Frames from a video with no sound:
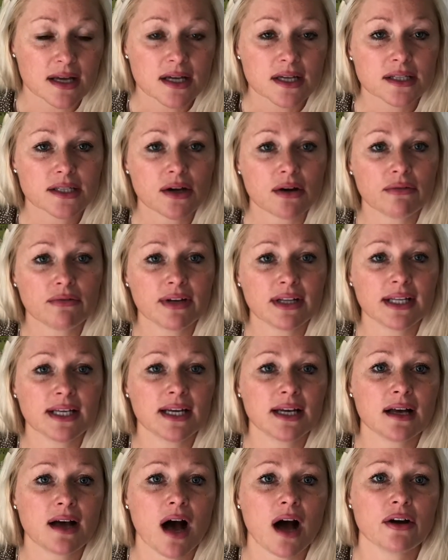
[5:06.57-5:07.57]
So I really
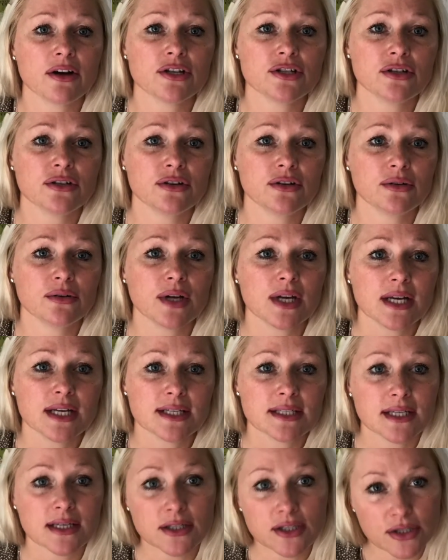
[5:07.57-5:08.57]
encourage you
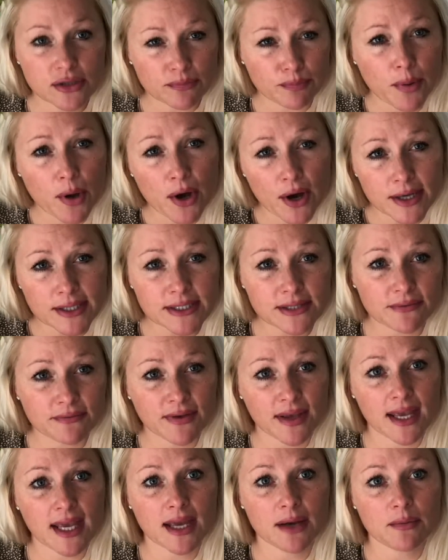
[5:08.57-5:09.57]
to
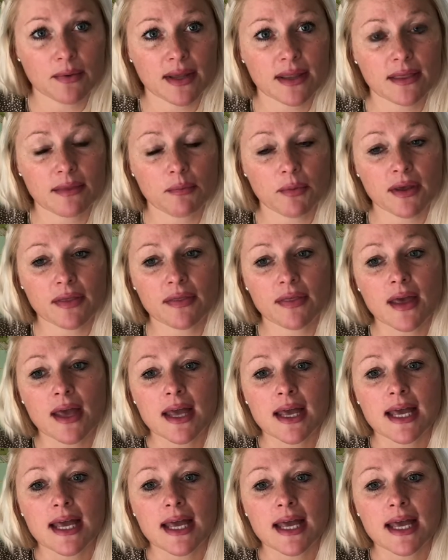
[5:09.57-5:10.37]
persevere with